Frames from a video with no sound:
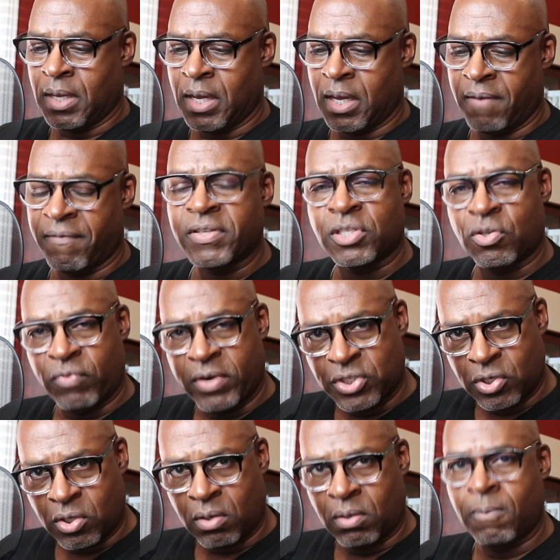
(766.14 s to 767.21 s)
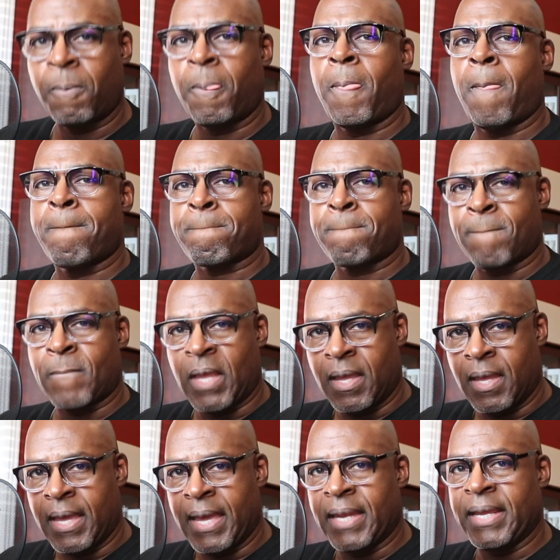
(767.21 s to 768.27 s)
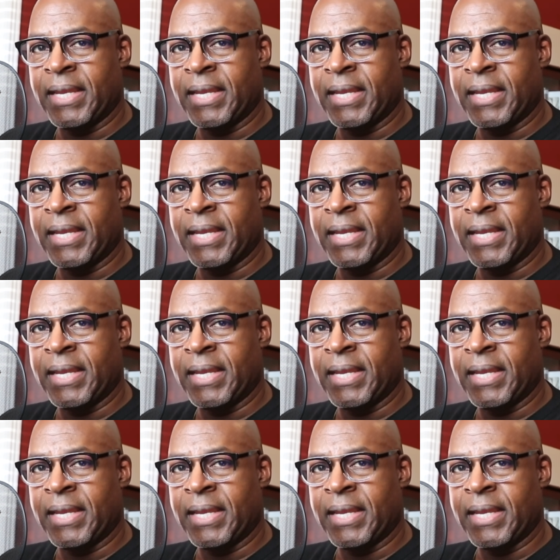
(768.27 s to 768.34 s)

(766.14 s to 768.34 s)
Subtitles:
If it's original and